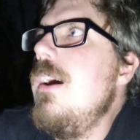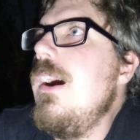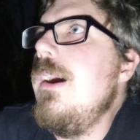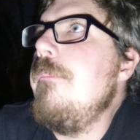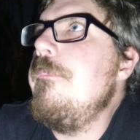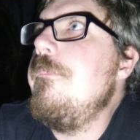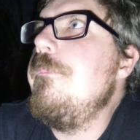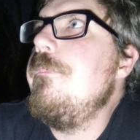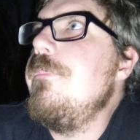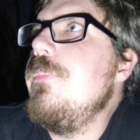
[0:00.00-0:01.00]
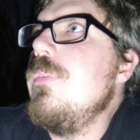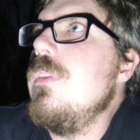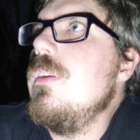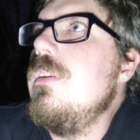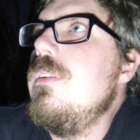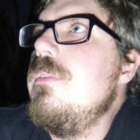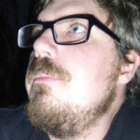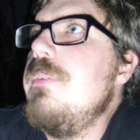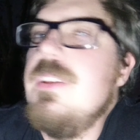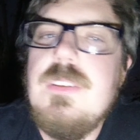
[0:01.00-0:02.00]

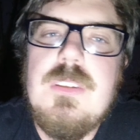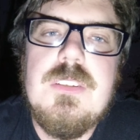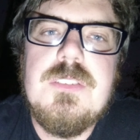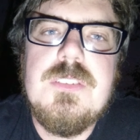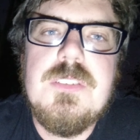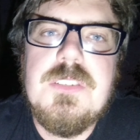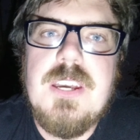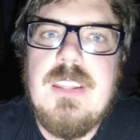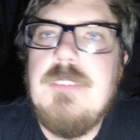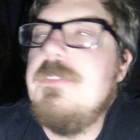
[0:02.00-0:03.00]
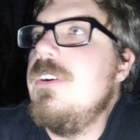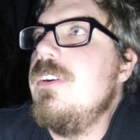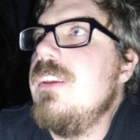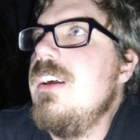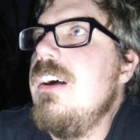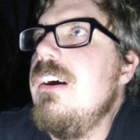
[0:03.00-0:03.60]
But it's just a daily vlog, and